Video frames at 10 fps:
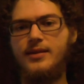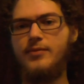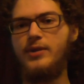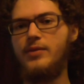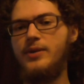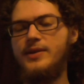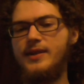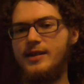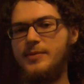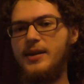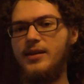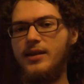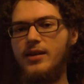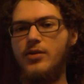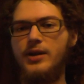than what it was like
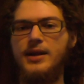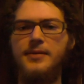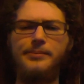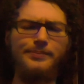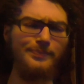speculating going in.